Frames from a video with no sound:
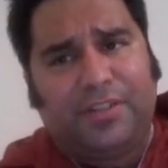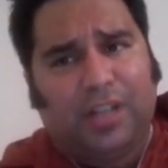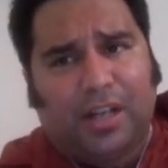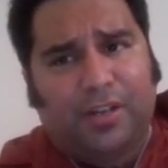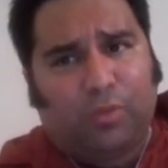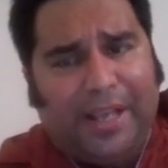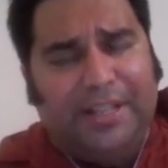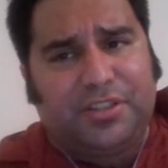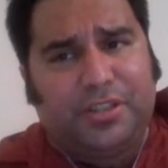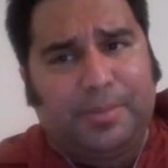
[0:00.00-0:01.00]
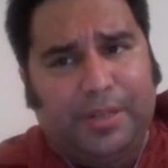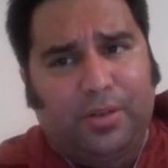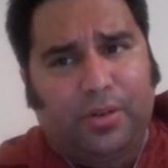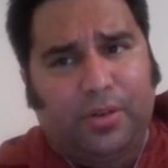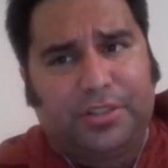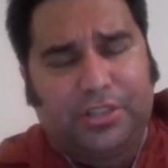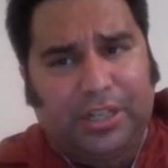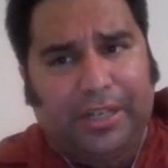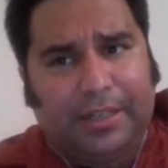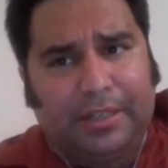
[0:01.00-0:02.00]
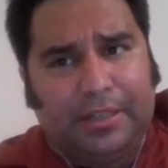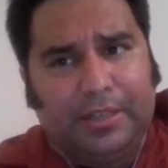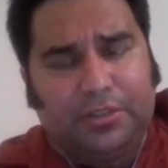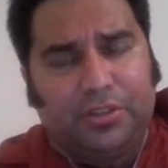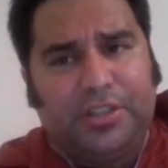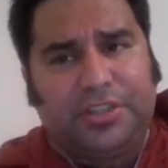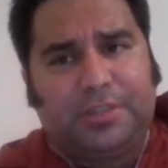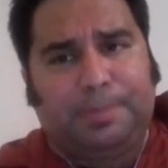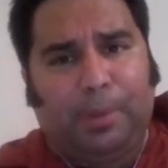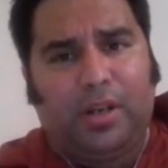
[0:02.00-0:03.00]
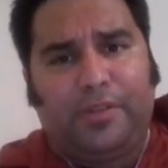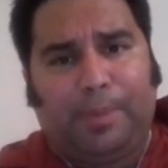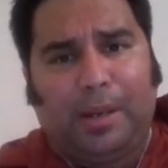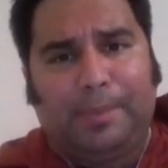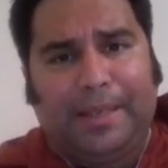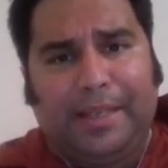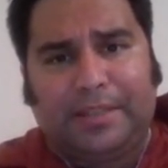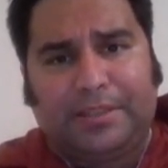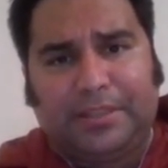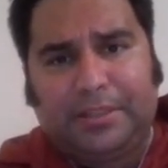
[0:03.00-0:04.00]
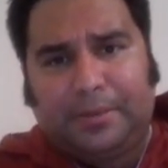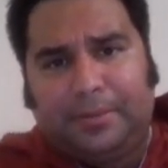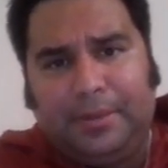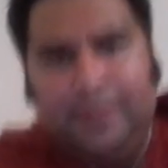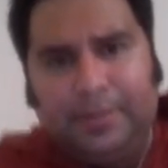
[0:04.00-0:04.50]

they give a lot of rights to the minorities in China. Dude. So this is part of the propaganda system.